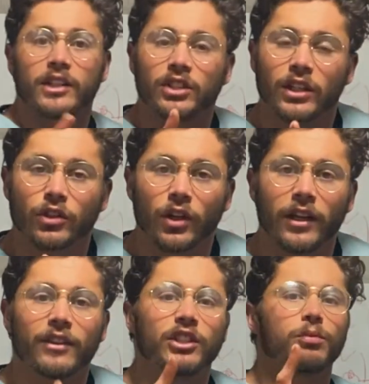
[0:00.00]

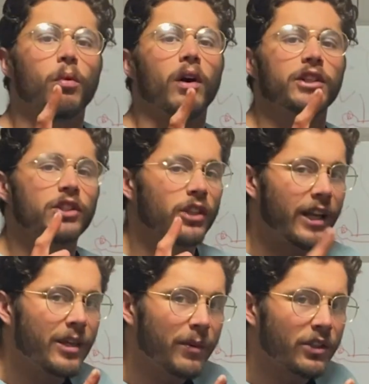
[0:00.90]
essentially, this is why
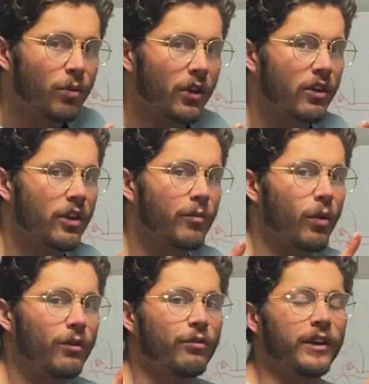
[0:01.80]
sleep is one of the number
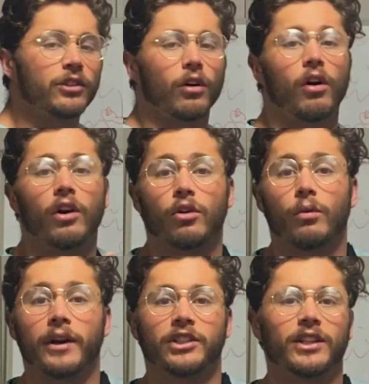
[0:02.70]
one things that I
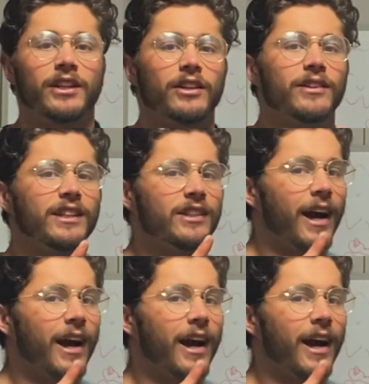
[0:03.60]
always say that you need to